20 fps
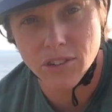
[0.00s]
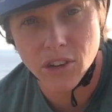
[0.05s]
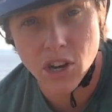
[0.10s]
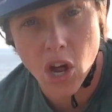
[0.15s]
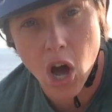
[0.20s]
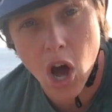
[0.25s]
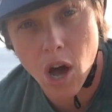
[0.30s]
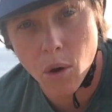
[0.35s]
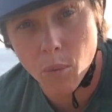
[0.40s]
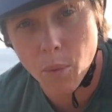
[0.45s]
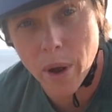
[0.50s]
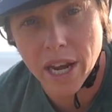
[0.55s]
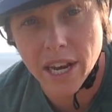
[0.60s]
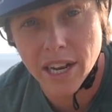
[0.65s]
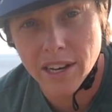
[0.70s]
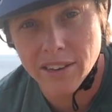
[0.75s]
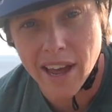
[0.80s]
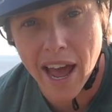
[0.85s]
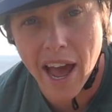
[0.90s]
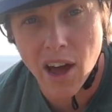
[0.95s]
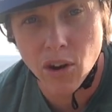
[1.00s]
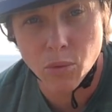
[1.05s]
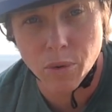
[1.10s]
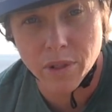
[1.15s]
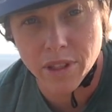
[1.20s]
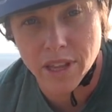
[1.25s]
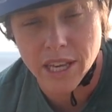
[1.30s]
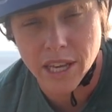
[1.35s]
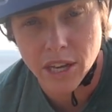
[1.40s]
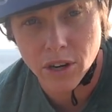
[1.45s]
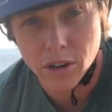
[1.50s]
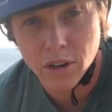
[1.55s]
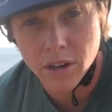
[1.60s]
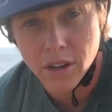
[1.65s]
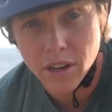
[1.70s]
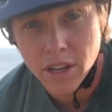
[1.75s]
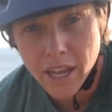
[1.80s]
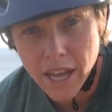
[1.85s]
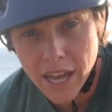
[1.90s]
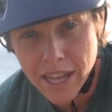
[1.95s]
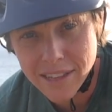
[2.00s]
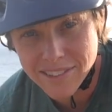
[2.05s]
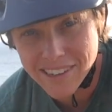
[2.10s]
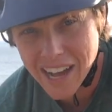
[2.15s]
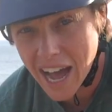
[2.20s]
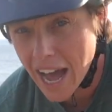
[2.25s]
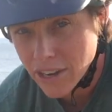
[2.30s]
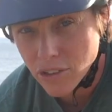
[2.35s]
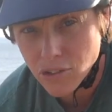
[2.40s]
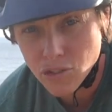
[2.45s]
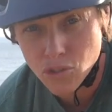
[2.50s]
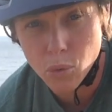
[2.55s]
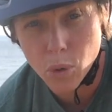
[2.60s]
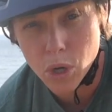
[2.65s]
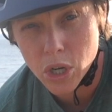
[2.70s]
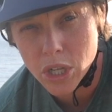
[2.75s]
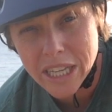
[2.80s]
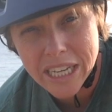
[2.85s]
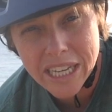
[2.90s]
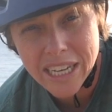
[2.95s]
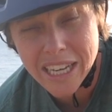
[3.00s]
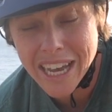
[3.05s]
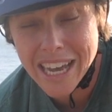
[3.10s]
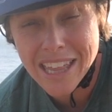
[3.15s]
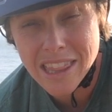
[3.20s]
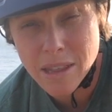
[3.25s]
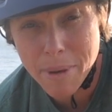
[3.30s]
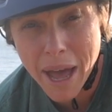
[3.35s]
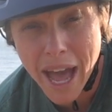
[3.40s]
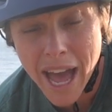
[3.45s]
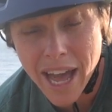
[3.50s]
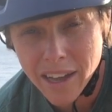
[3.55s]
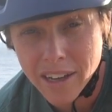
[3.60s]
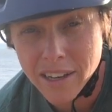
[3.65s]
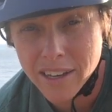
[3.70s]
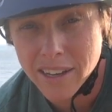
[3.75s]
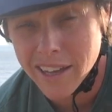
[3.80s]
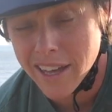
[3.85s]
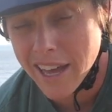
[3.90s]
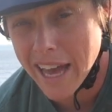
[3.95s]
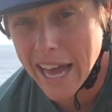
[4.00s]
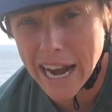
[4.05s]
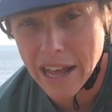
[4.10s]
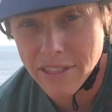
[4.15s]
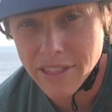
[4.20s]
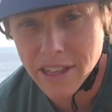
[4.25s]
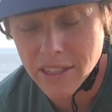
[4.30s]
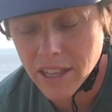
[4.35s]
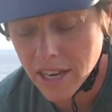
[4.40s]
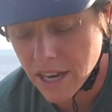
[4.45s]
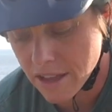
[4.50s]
not weighted down with gear, it's kind of squirrely in the back. And I think that